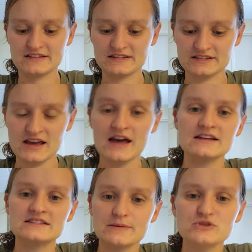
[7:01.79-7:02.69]
is
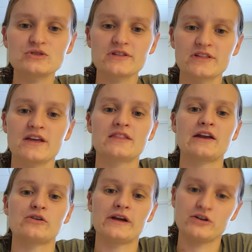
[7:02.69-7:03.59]
some sort of thing
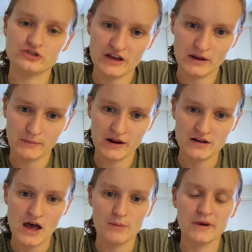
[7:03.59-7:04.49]
that are entertainment
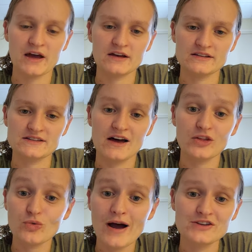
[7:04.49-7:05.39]
because
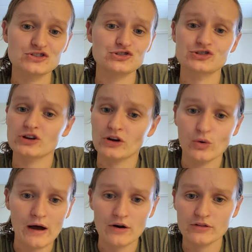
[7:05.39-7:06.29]
otherwise you're just going to
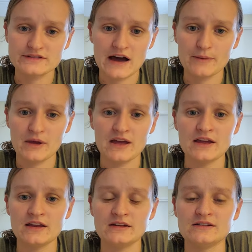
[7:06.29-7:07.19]
go out all the time
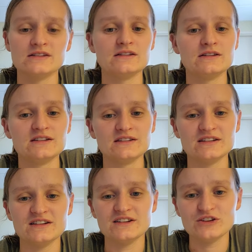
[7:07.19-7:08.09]
and
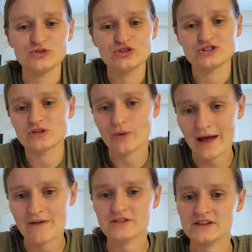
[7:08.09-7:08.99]
you just don't
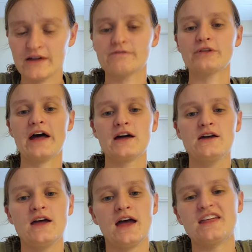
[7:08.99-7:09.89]
have the time for that.
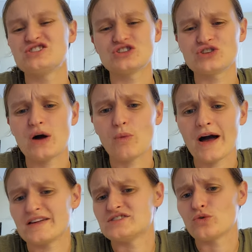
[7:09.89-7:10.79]
And it's just not
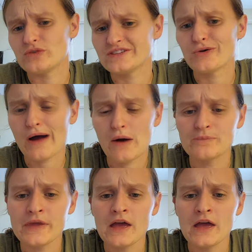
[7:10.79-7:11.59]
wise to always go out.